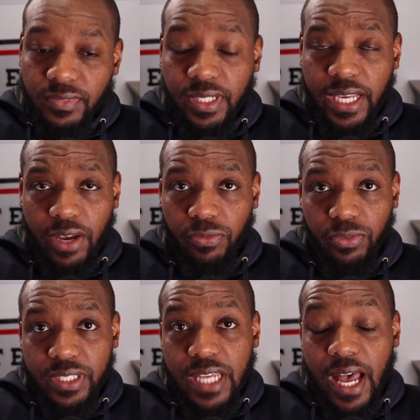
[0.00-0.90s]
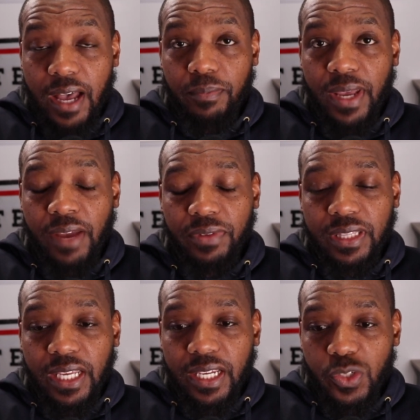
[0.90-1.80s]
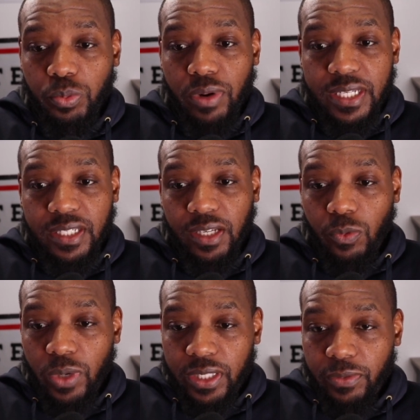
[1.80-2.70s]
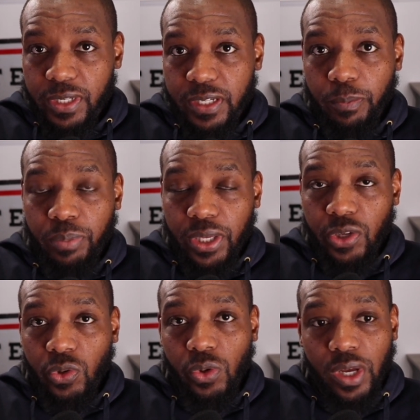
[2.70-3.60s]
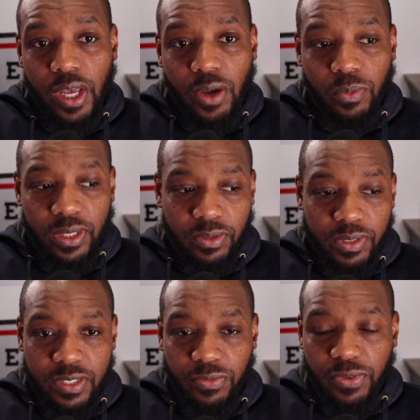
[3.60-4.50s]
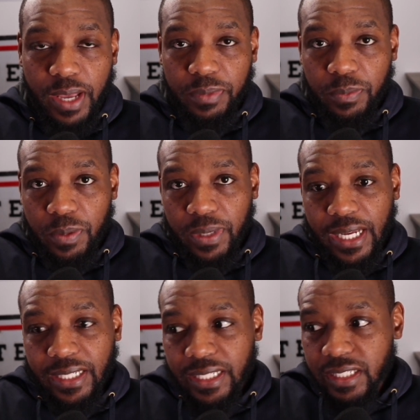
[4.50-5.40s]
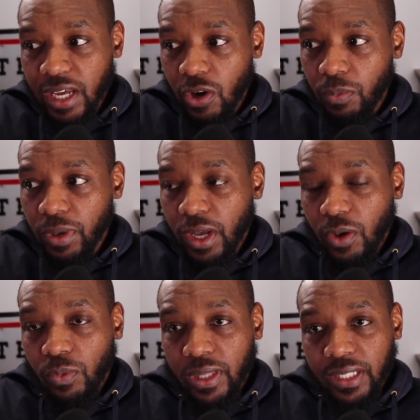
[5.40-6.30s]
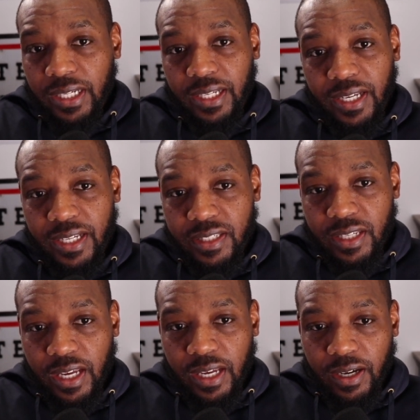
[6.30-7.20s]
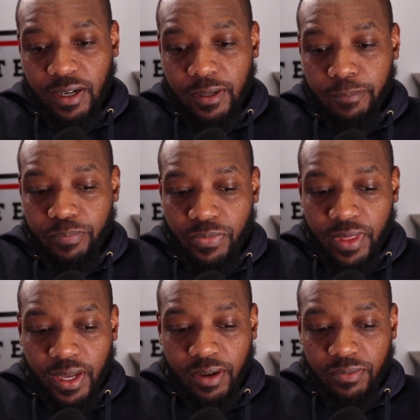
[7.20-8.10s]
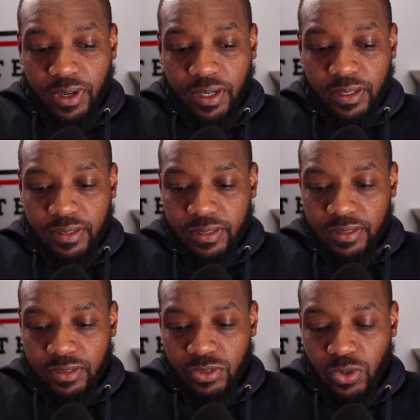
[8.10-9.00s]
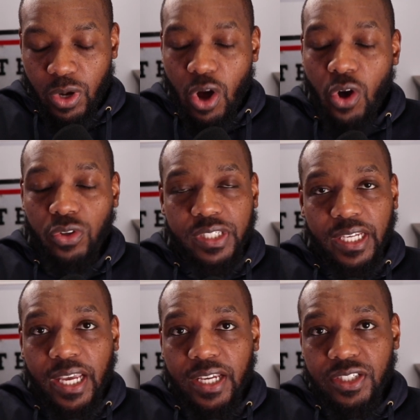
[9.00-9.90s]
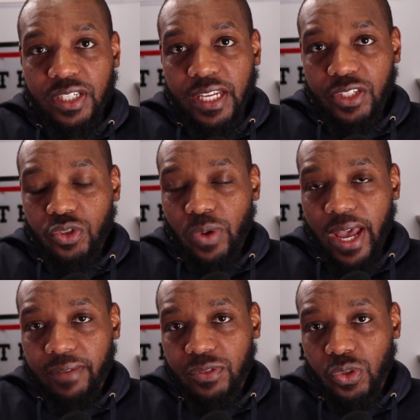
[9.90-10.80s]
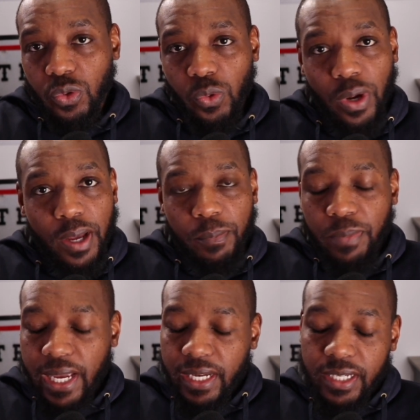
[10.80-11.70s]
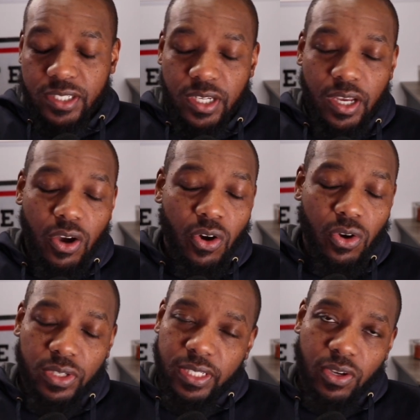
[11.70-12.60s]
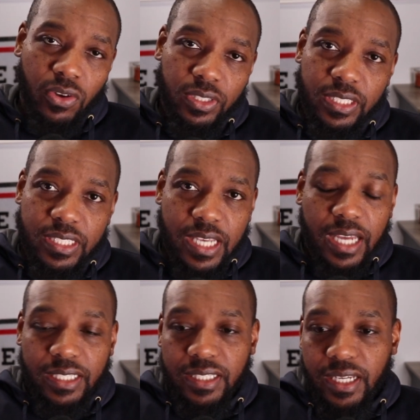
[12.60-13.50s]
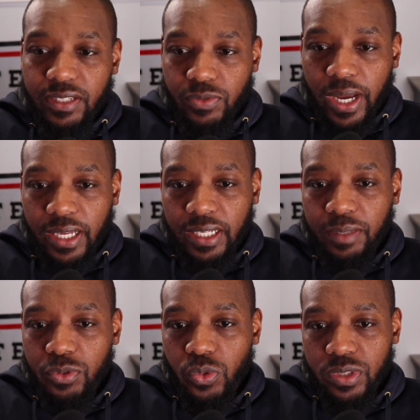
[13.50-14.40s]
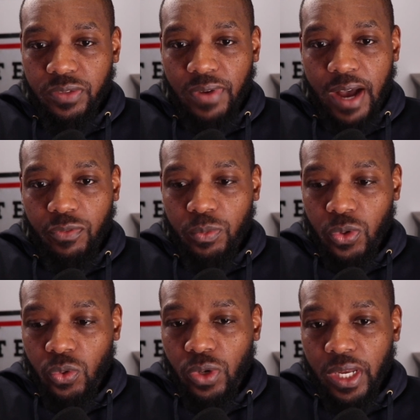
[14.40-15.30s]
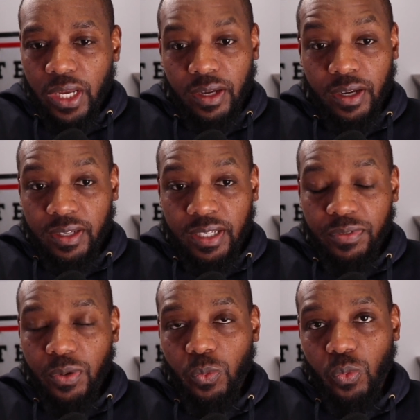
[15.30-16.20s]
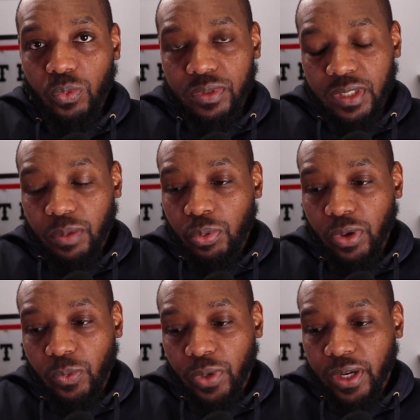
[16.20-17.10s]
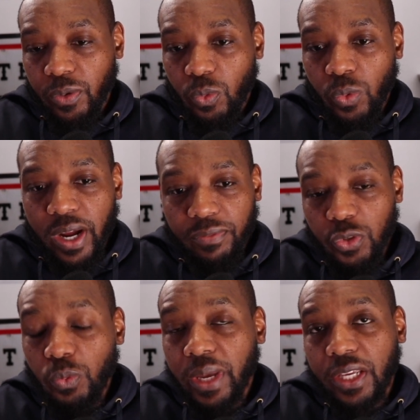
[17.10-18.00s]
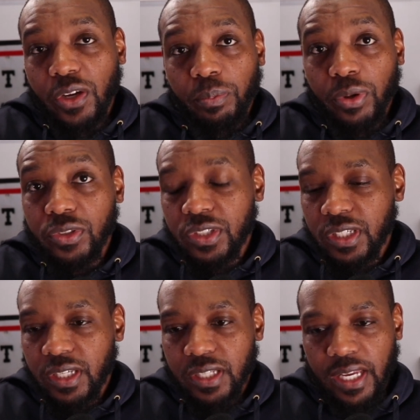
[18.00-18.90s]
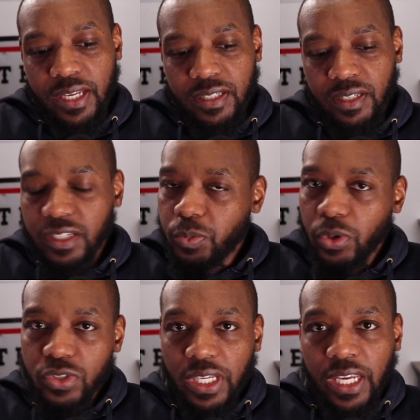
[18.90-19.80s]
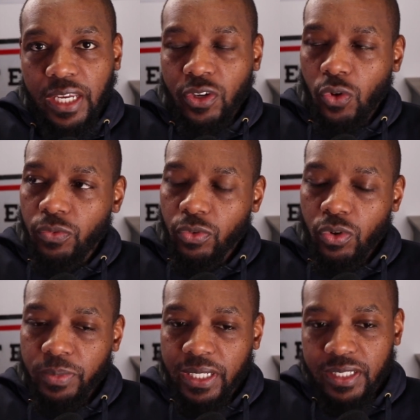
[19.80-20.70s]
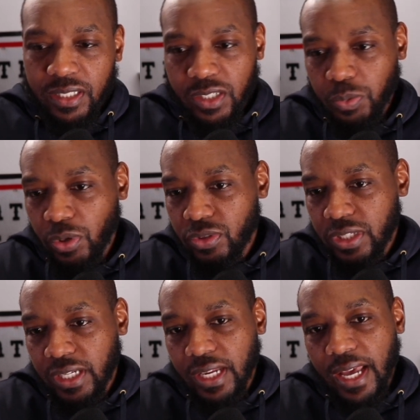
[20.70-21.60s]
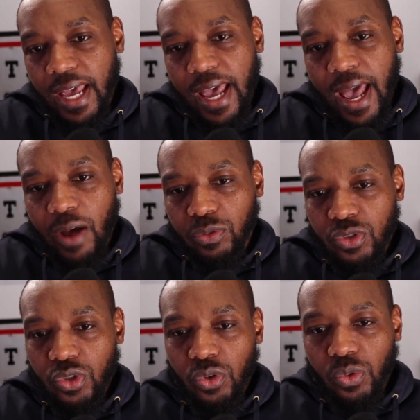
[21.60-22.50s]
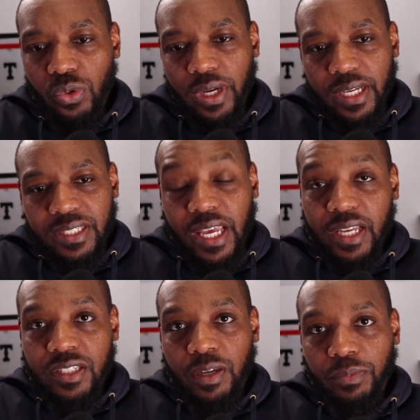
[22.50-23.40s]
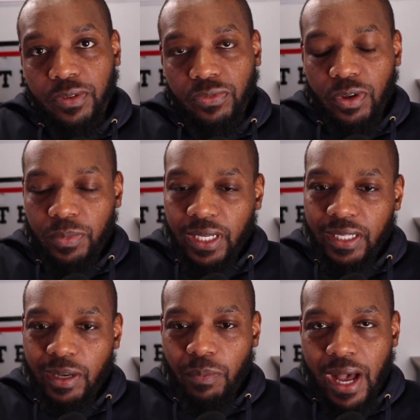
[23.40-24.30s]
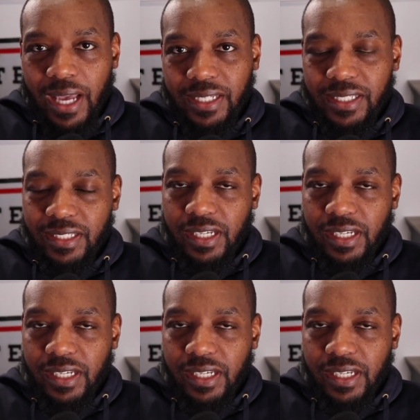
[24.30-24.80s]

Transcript: carefree time everything is pressing whether it's a bill whether it's a family member that needs help whether it's a um of uh you know an altercation that you have to manage all all of these kind of things right it keeps you in survival mode uh, even to the point where wherever you make your purchases, is this person getting over on me? Is this person out to take something from me? And your mind is